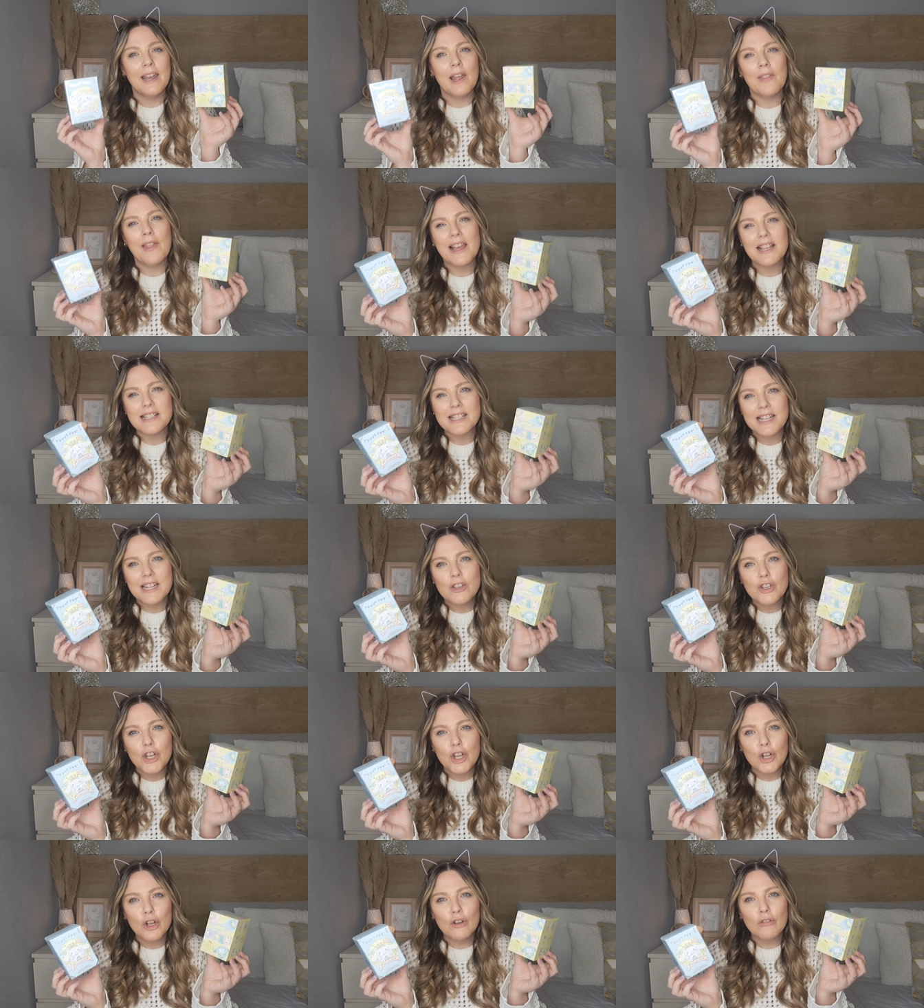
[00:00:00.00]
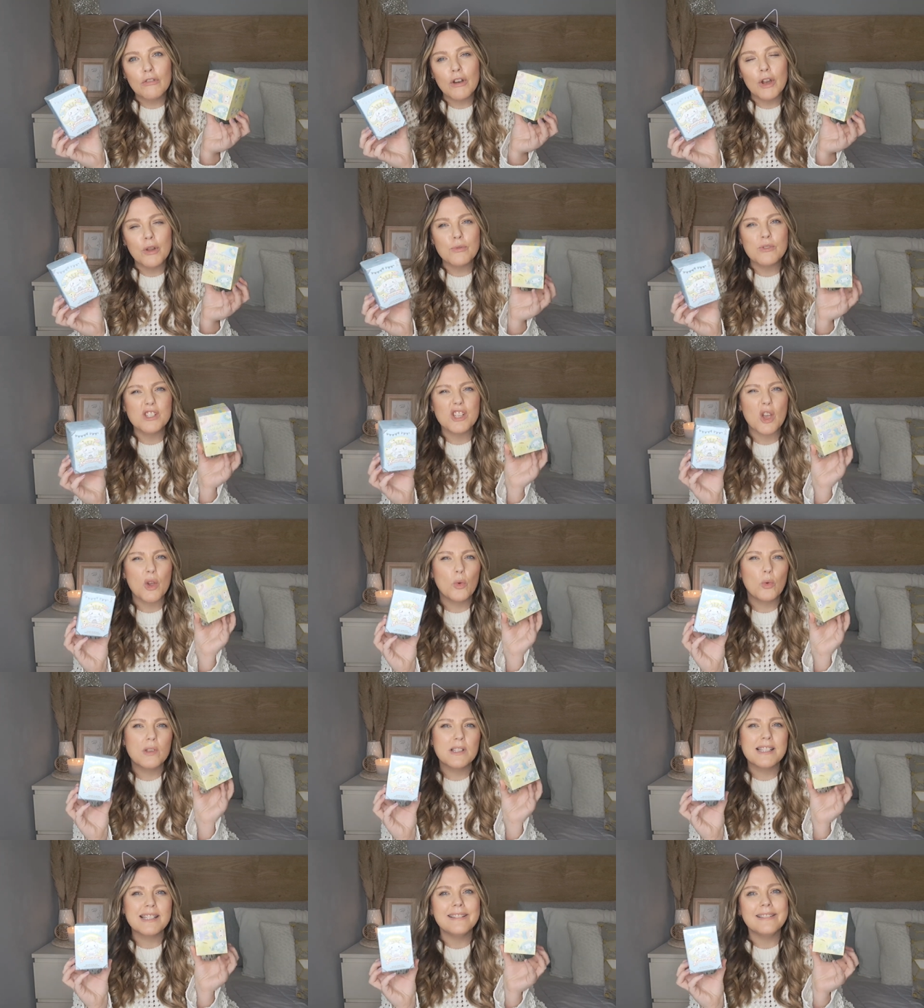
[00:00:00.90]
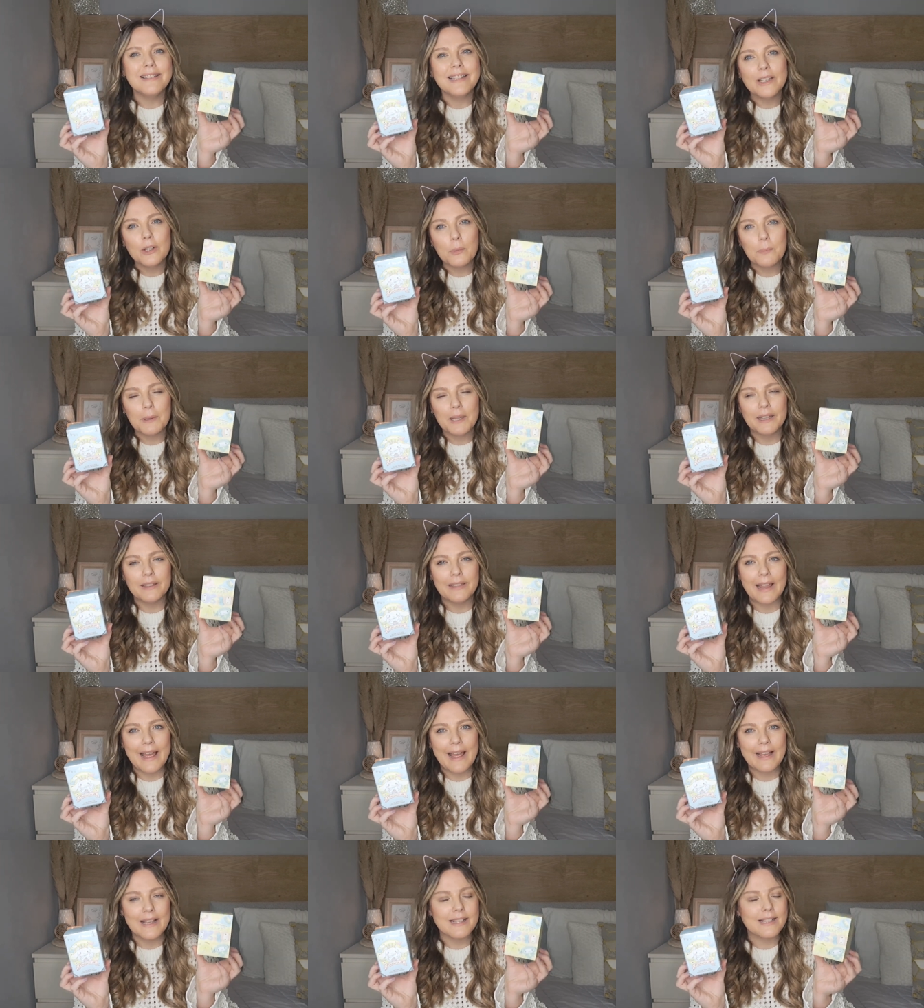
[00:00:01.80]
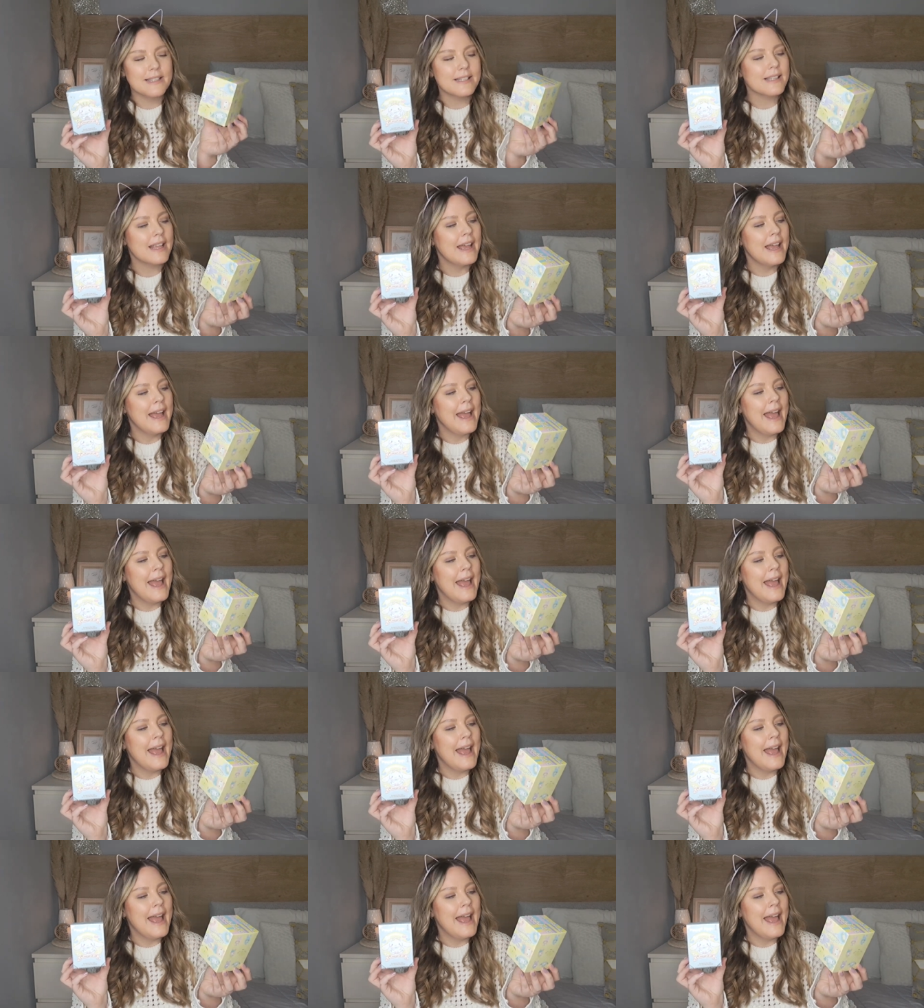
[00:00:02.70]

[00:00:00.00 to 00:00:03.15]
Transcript: Now that's in euro, so it's a little bit less.